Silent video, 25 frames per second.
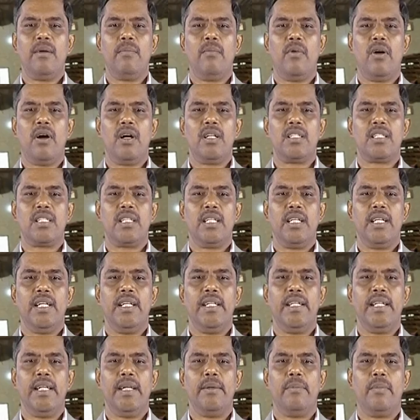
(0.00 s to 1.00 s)
moss in
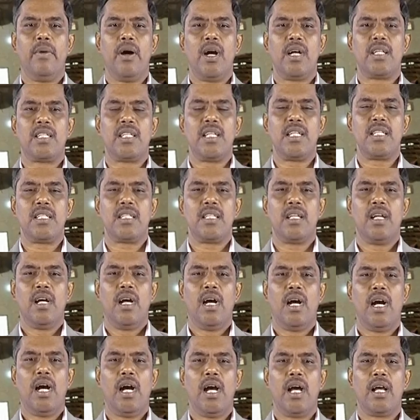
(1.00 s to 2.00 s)
the boxes
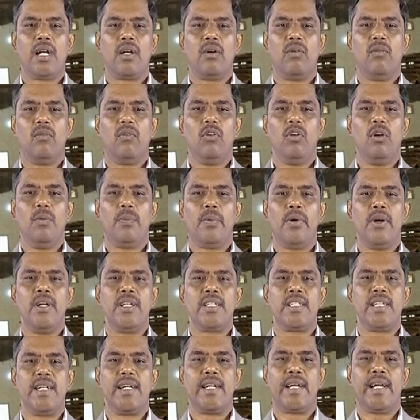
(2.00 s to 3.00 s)
or
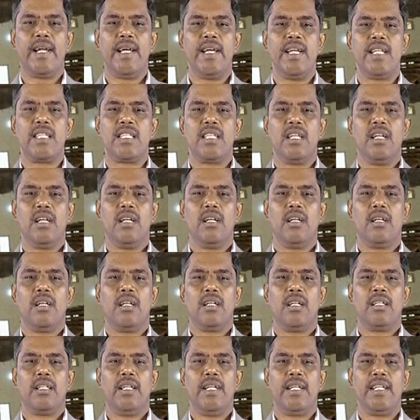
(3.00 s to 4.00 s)
oviposition trays
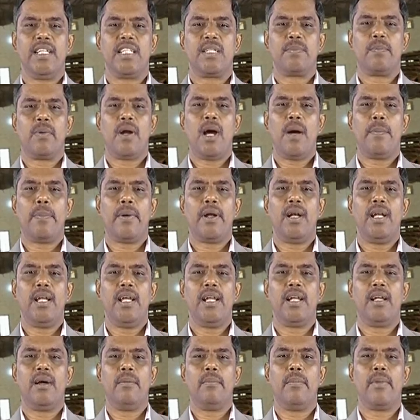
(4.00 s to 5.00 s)
that is properly
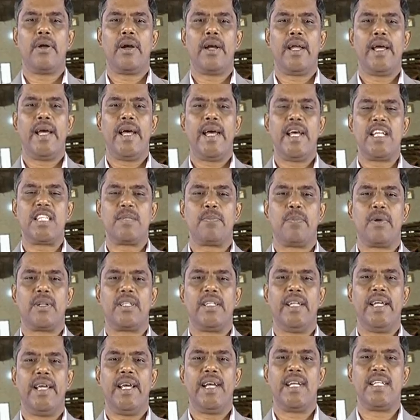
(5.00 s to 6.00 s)
numbered as per
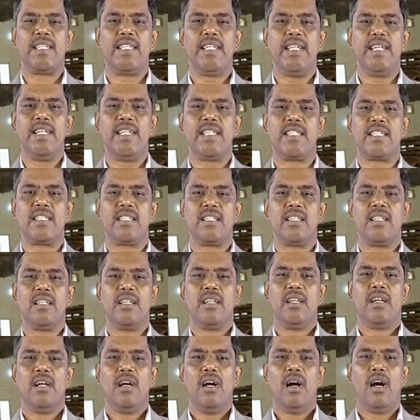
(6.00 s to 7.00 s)
the egg sheets
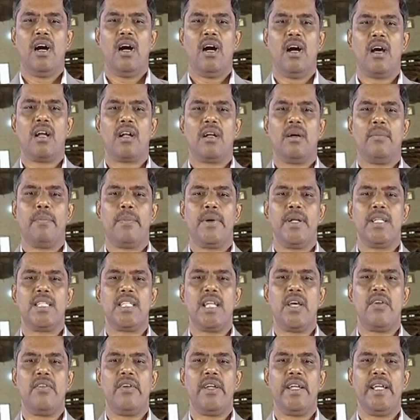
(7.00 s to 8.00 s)
are
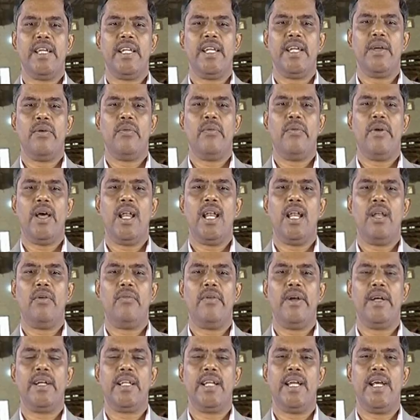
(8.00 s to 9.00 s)
preserved in a well
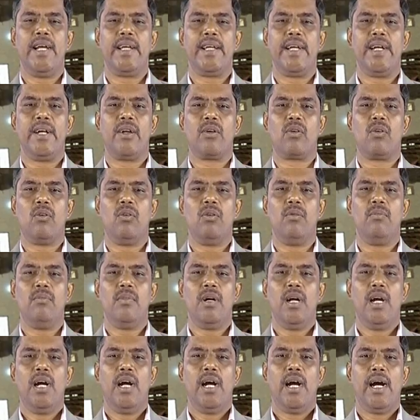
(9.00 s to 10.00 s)
ventilated room
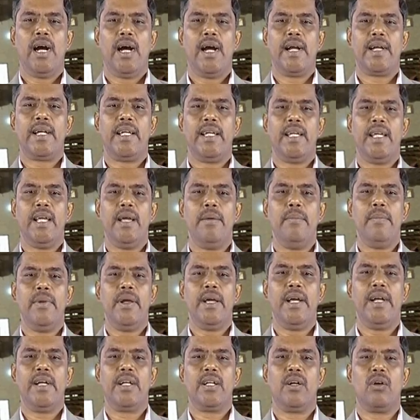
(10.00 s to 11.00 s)
at
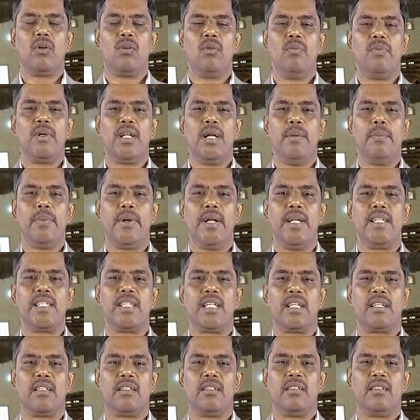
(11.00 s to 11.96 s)
ambient room temperature